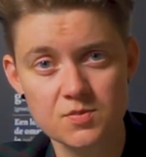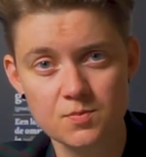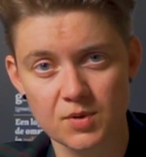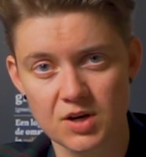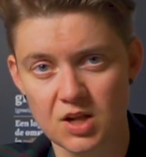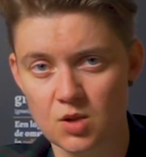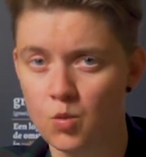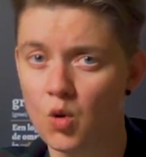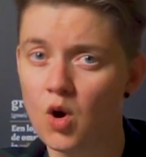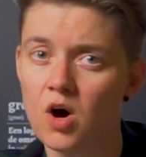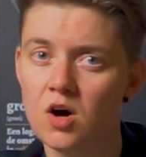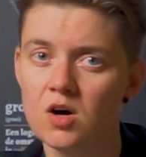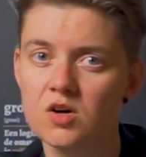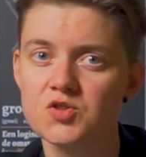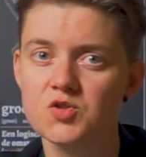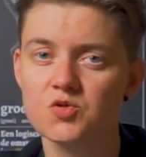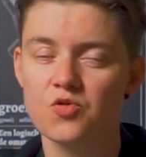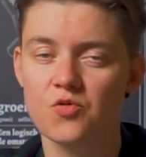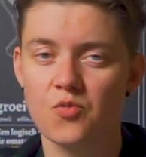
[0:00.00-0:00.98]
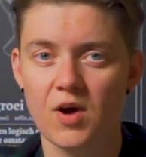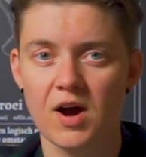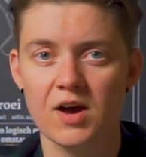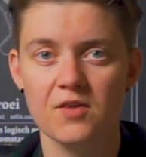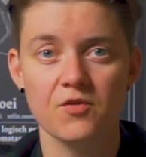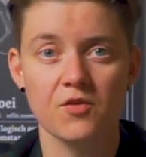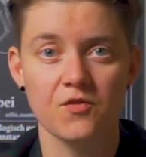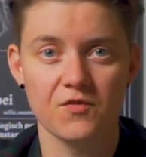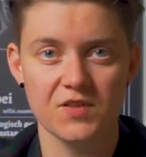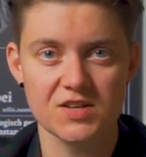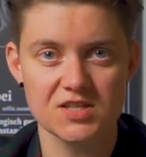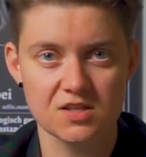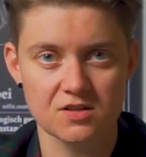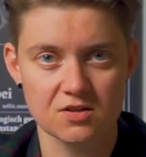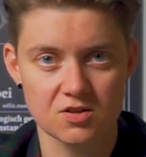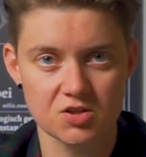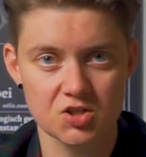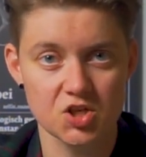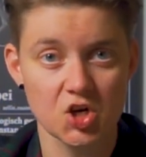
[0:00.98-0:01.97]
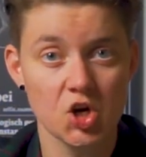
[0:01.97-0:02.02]
but it will also drive
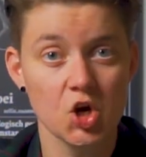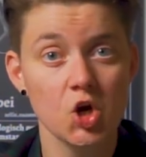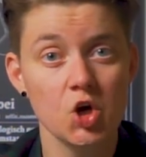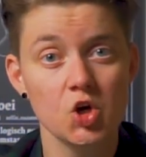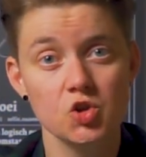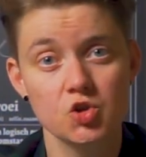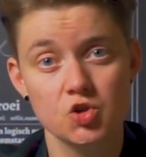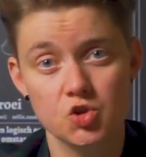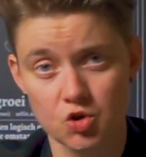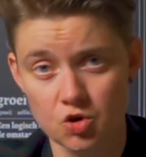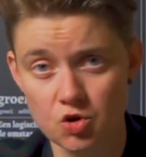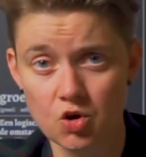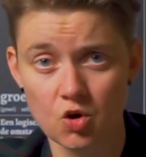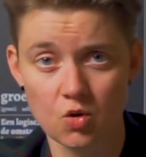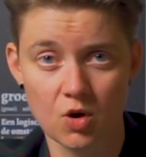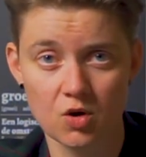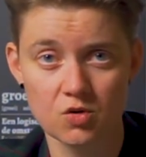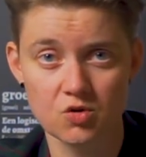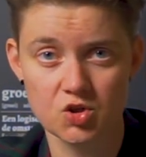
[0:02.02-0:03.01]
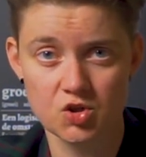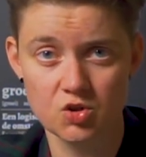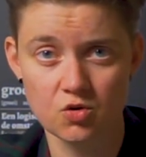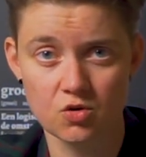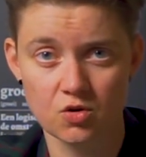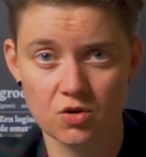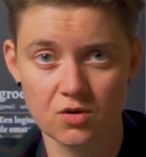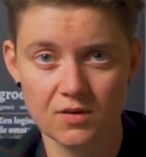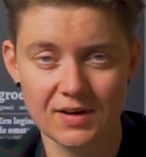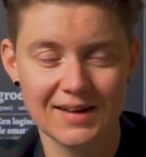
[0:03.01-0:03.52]
visitors to your own store.